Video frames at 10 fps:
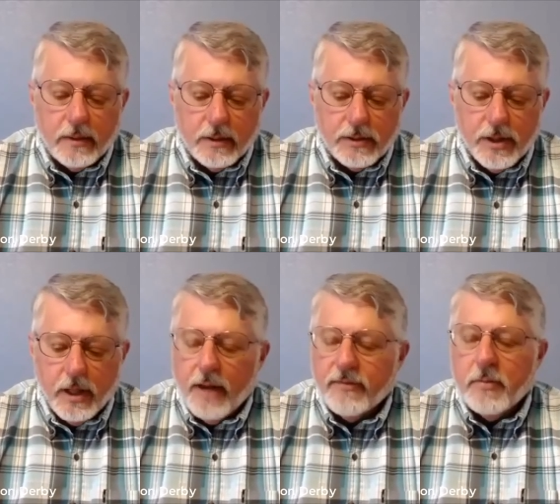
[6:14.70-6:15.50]
she
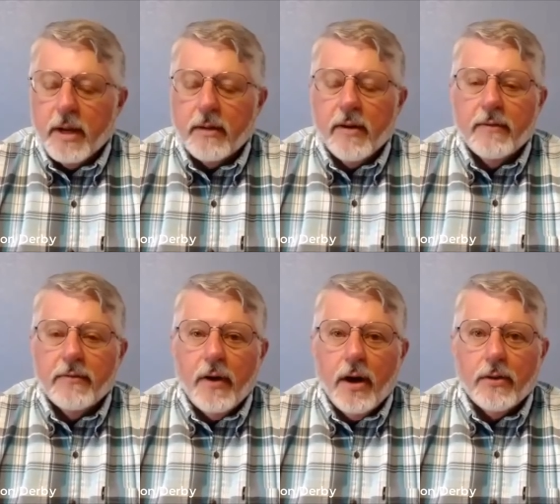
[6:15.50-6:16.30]
loved my
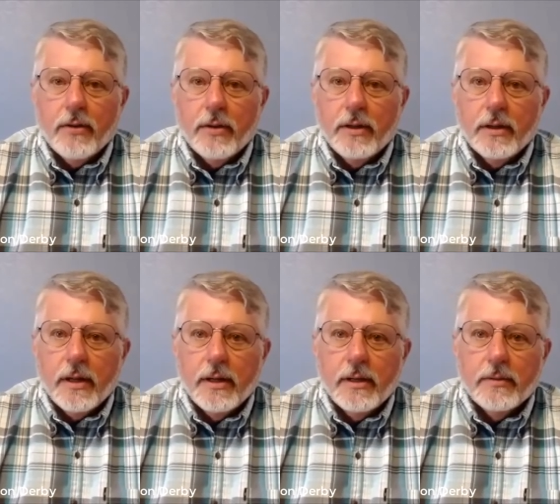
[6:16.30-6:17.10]
grandfather, and
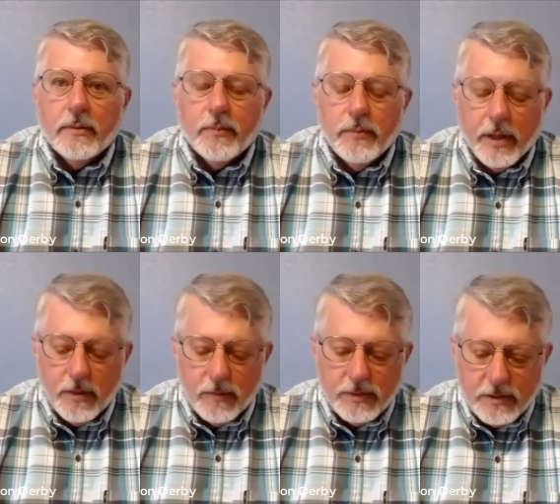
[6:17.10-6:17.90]
and but it
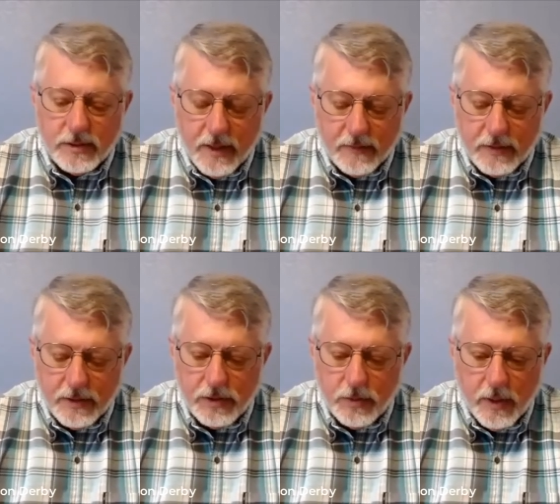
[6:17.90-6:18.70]
was a tough
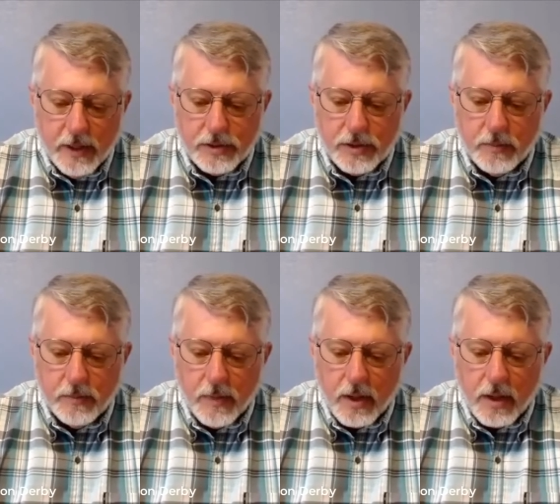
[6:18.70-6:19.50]
situation.
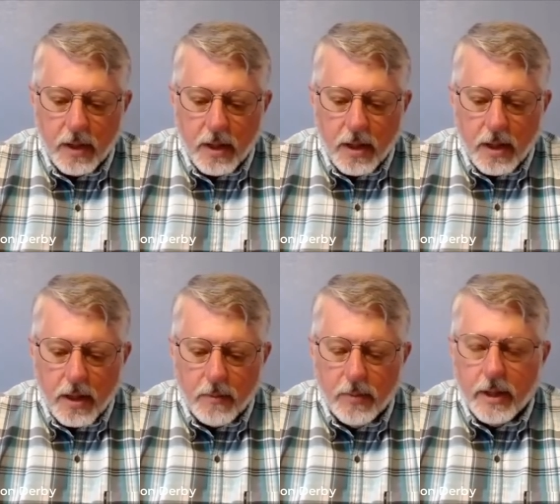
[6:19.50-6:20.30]

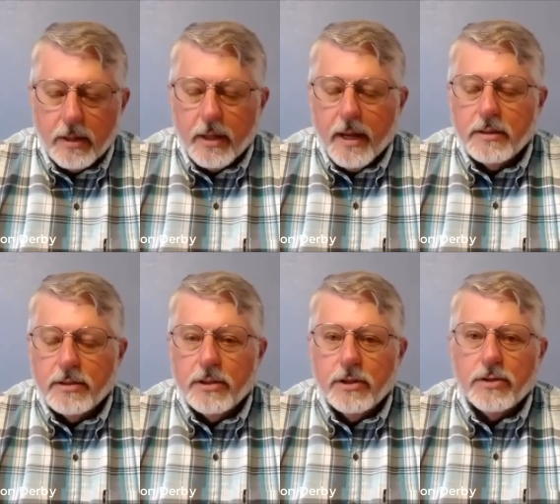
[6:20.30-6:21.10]
But as
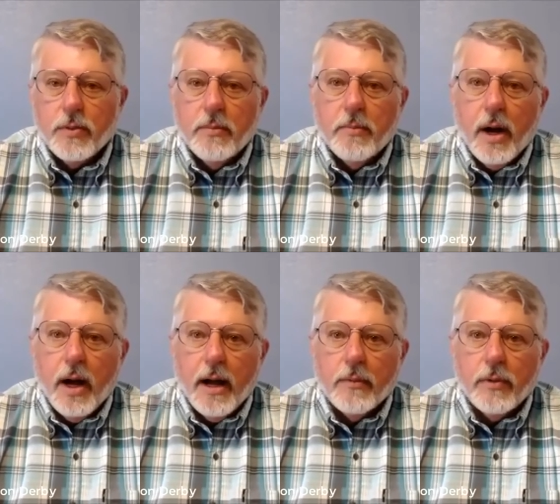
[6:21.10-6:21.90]
years went
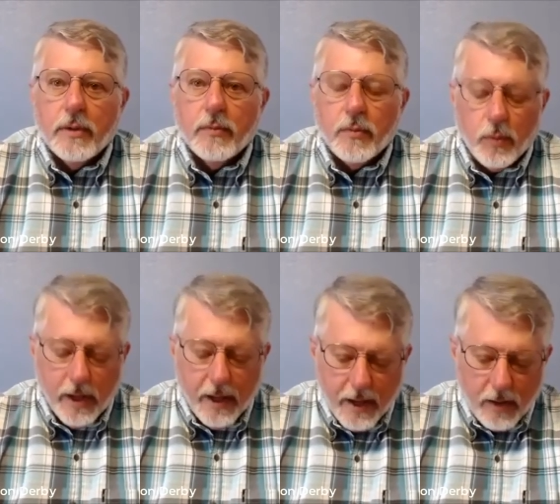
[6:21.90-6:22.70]
by, when we
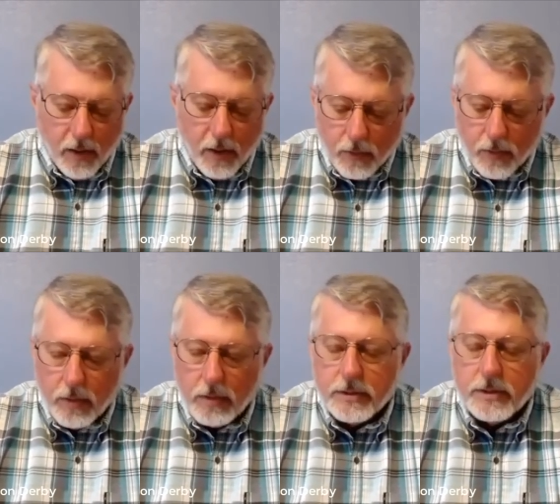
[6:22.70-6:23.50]
had our
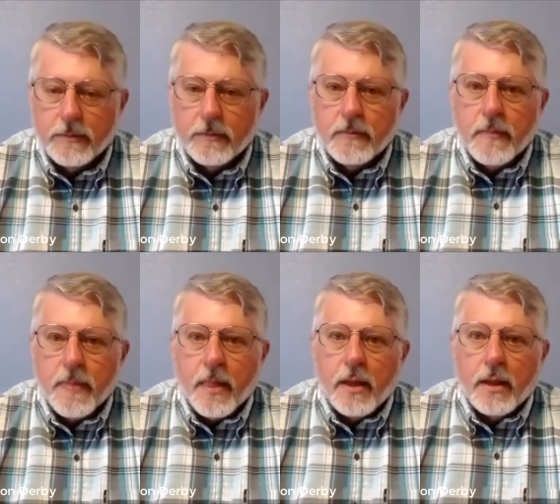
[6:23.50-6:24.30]
girls,
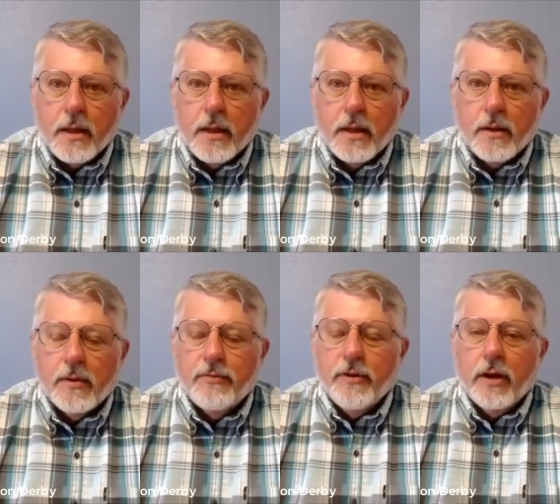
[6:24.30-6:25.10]
we
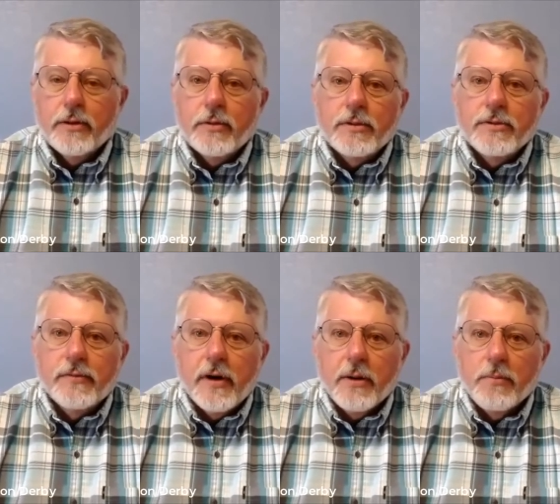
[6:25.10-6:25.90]
felt it was
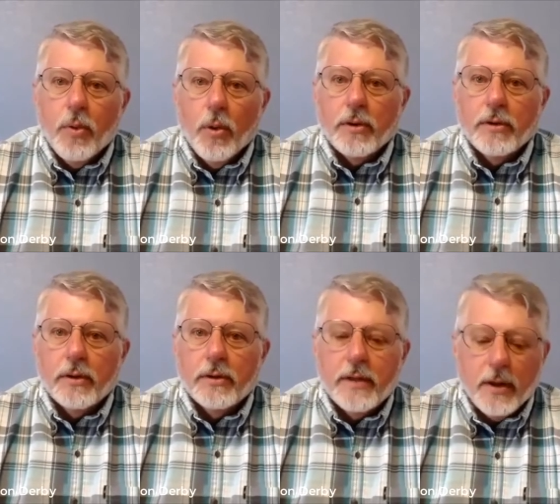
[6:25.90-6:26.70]
very important
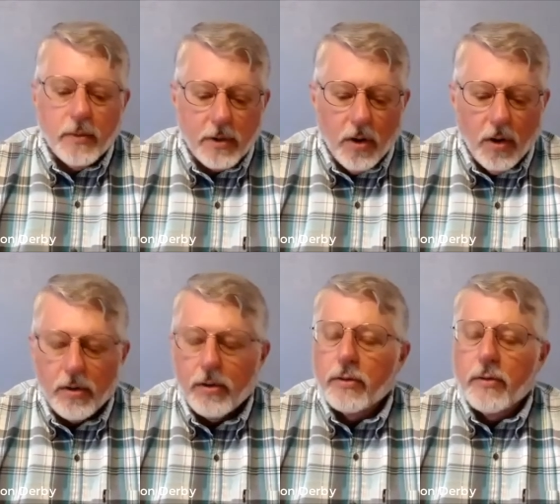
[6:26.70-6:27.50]
that they would call
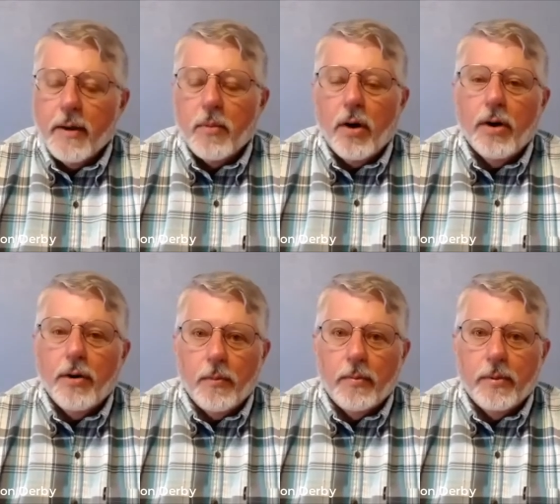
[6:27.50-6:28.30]
her Grandma Hope.